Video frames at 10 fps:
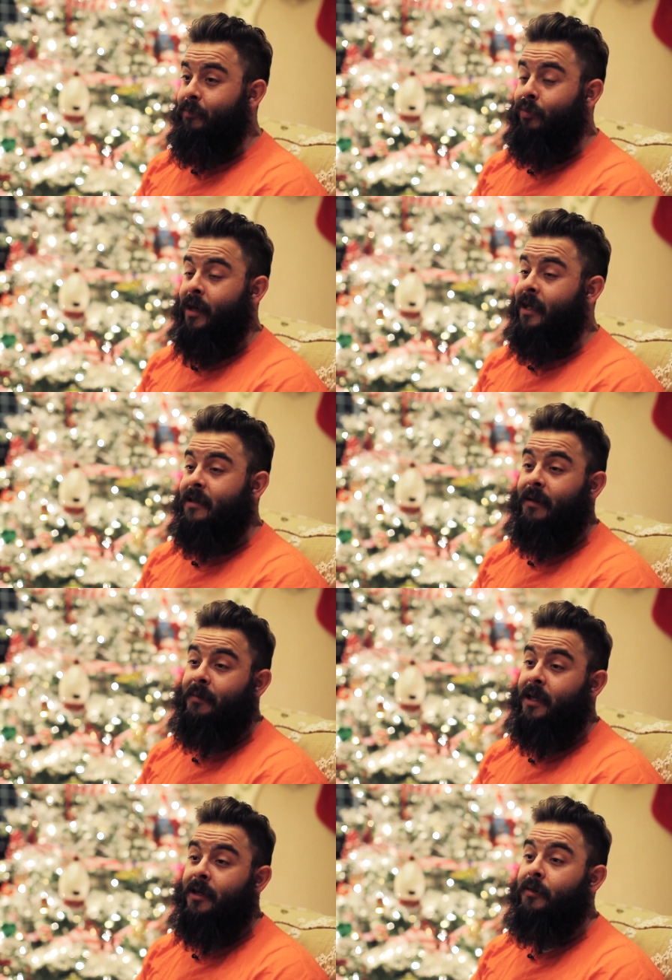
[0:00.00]
bring
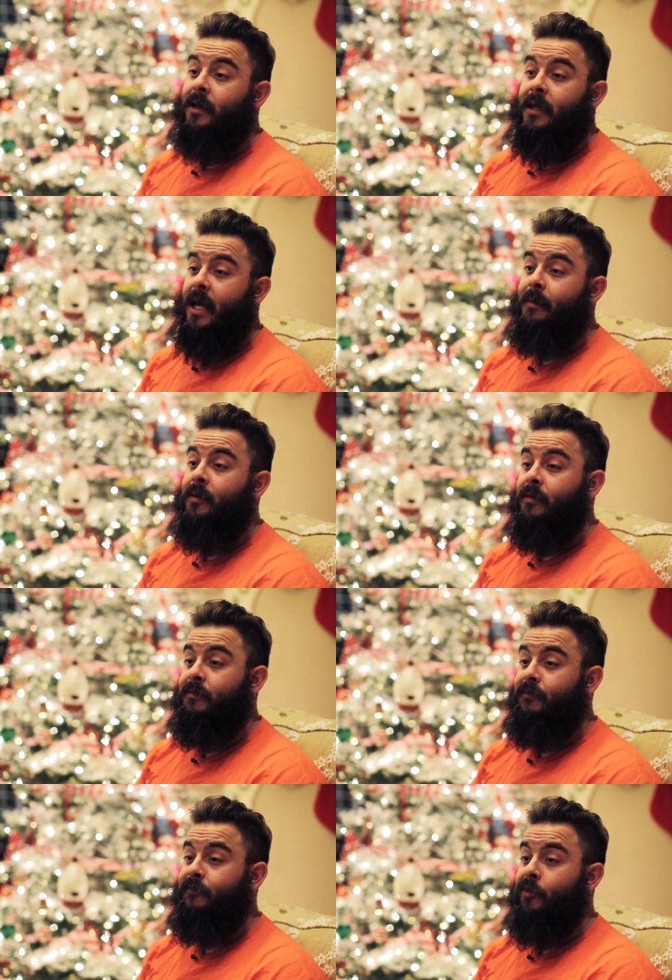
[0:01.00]
something new to the table
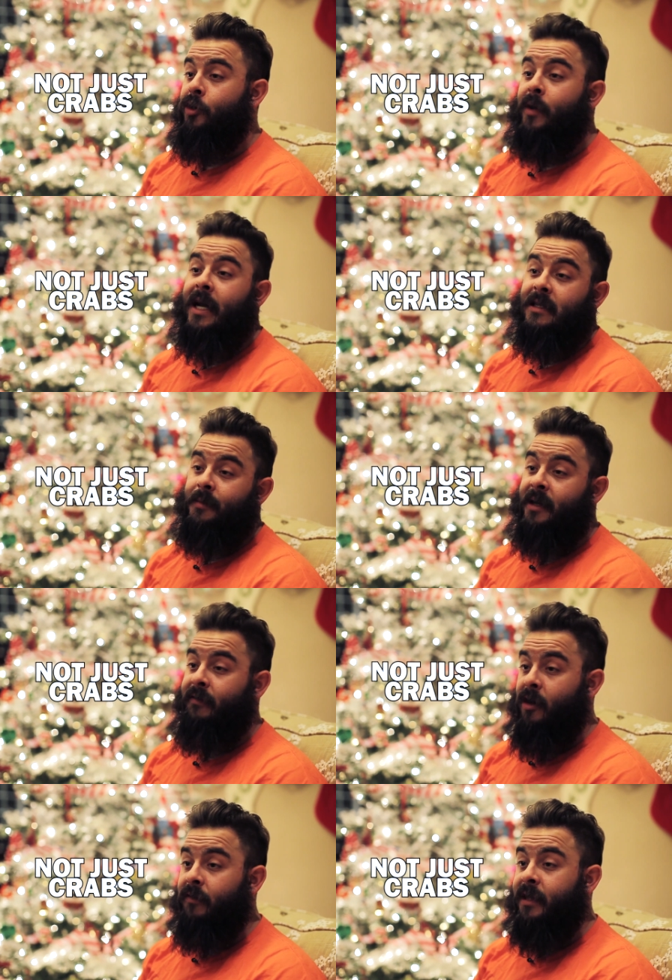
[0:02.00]
for you guys to be
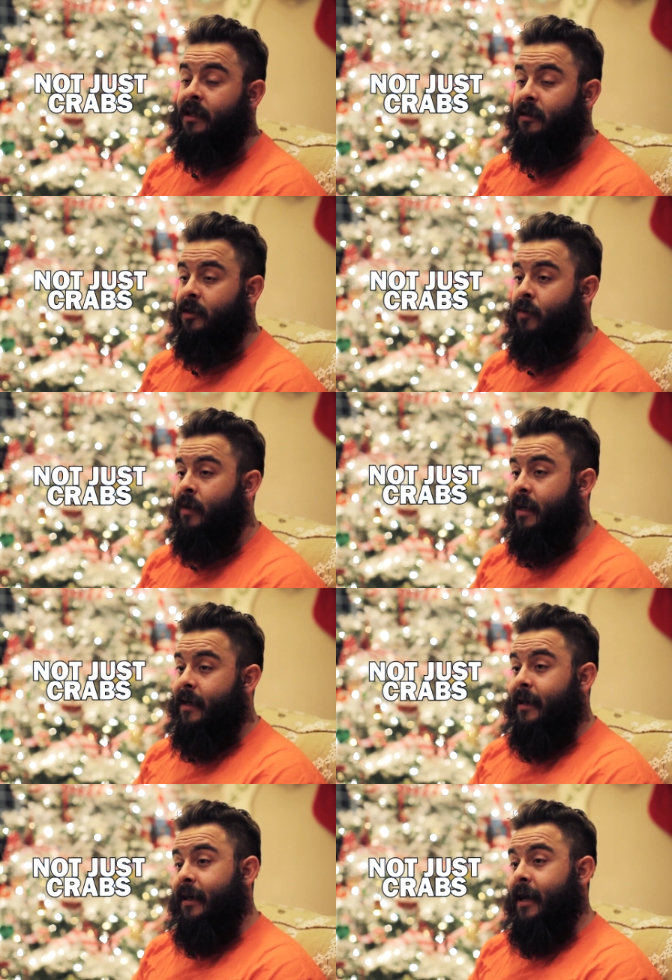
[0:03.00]
involved in. So
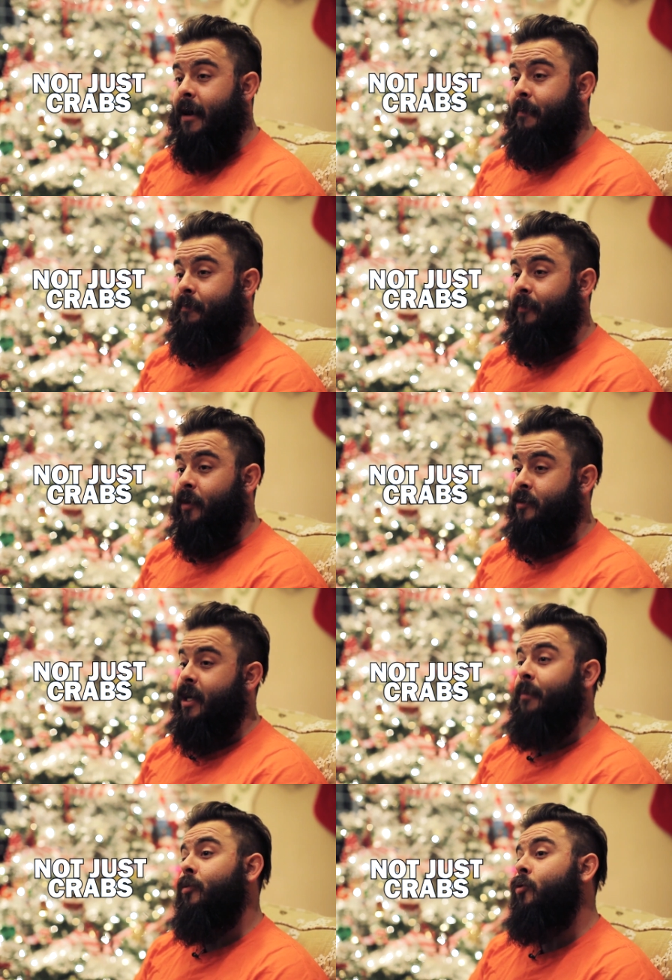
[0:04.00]
um, there's a
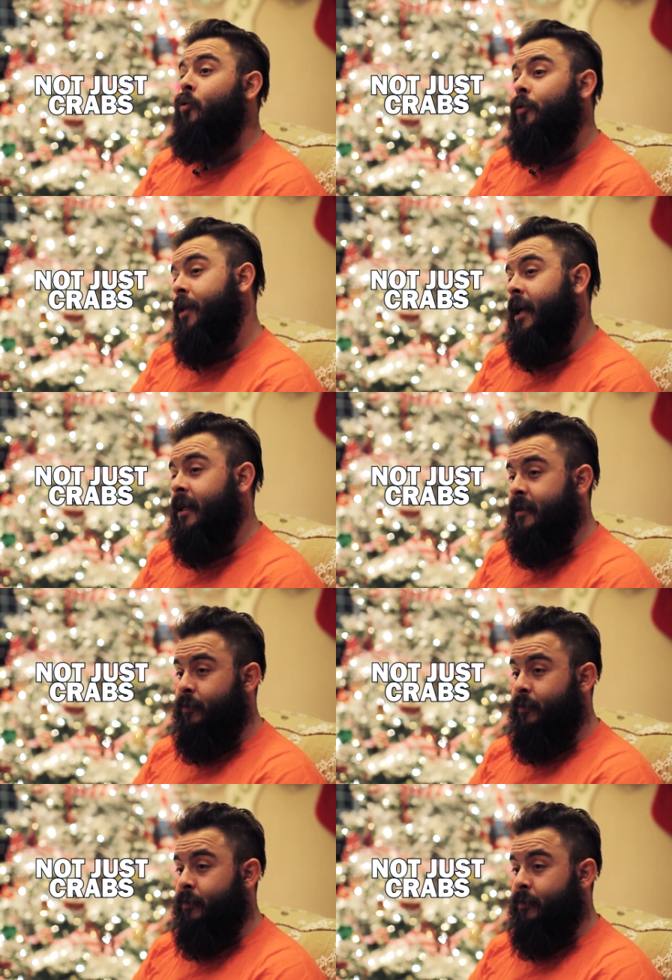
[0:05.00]
couple cool things.